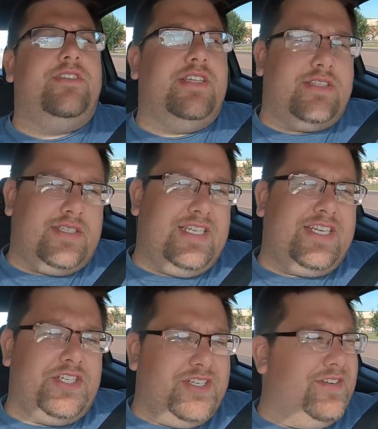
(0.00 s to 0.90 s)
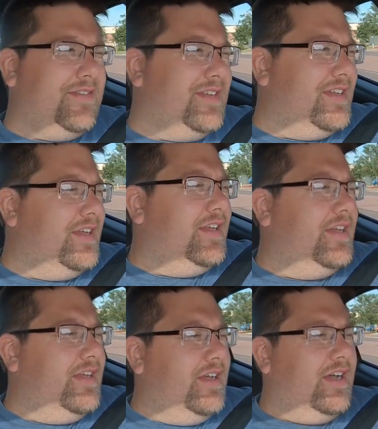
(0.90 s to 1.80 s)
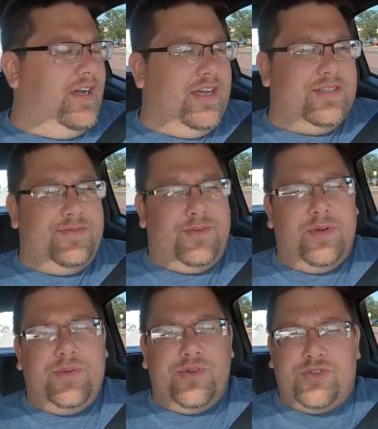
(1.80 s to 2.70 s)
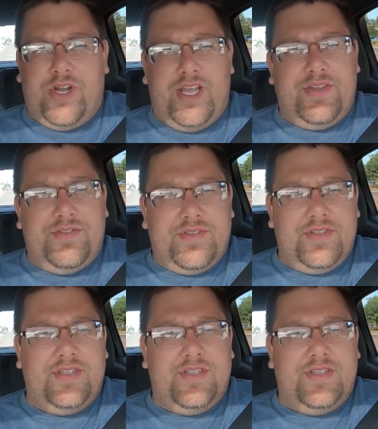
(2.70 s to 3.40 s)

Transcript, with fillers: that's stick shift, it's front wheel drive,